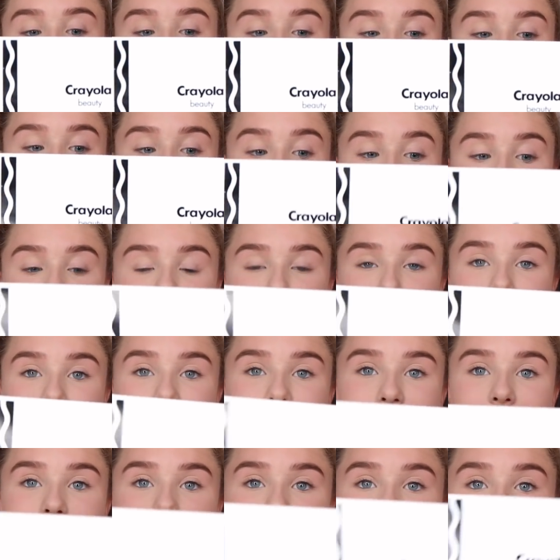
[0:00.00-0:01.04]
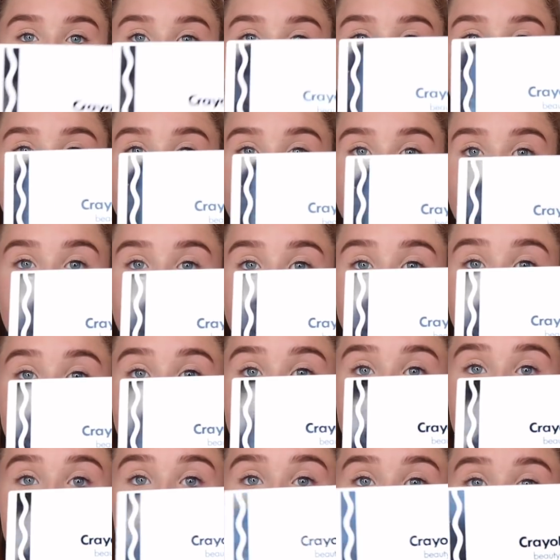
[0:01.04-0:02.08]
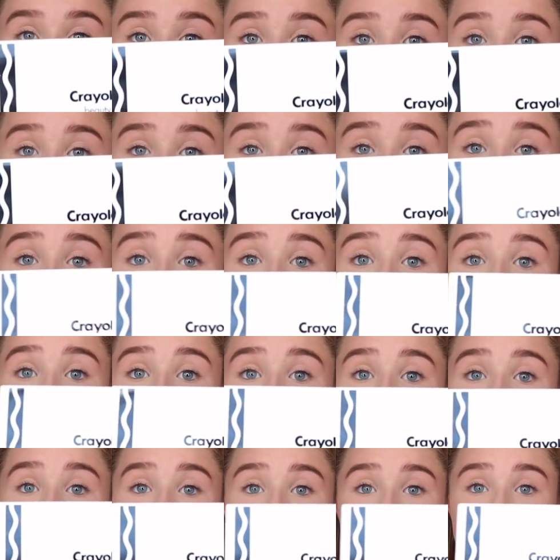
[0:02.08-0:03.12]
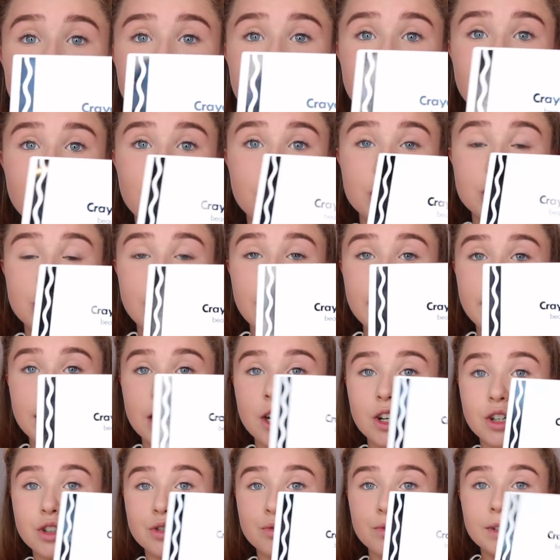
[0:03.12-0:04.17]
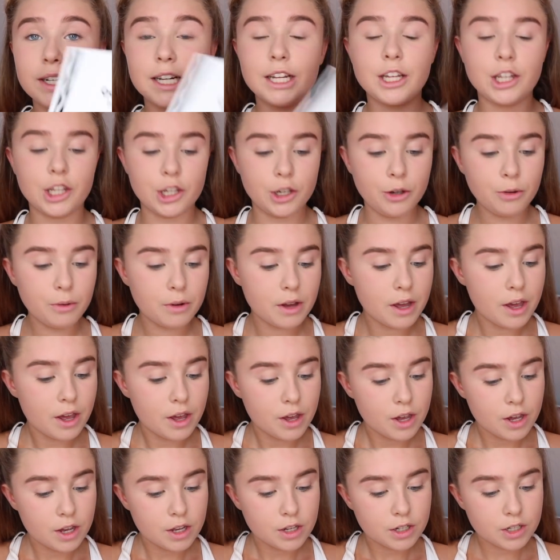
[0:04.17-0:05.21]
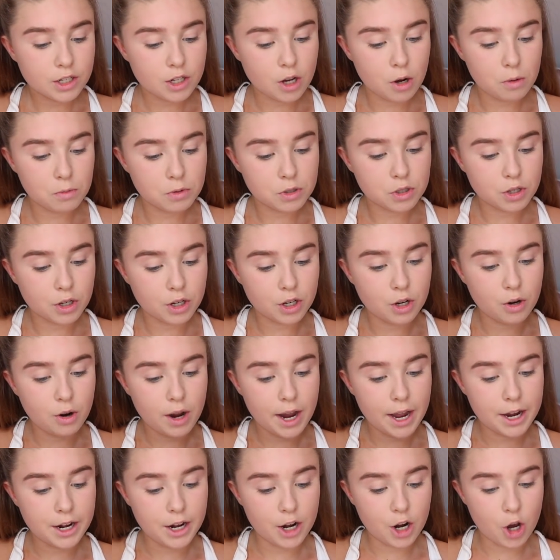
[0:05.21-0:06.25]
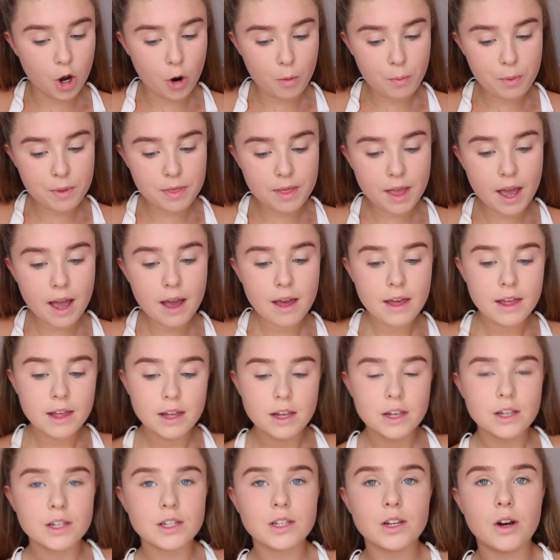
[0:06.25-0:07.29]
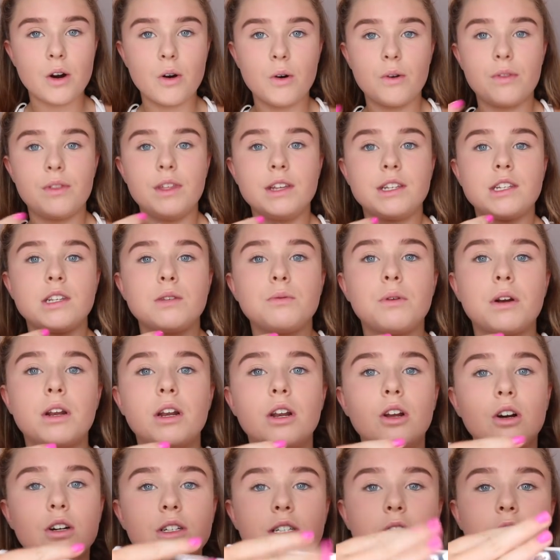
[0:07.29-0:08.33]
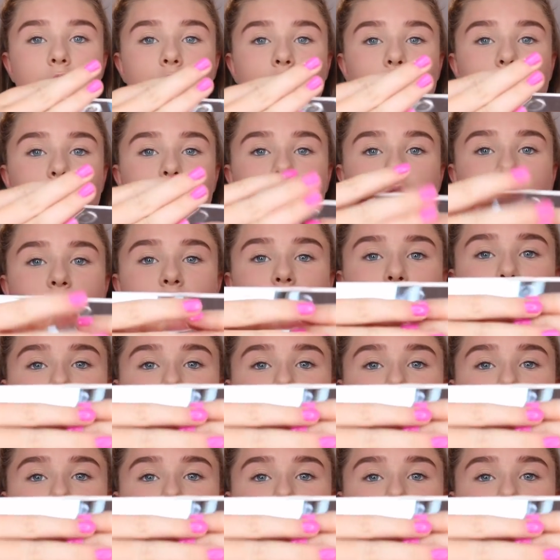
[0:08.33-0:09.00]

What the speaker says: the face palette. So this is what the actual packaging looks like. It looks really cute. So I'm just going to go ahead and open that. So this is what it looks like. I'm going to cover the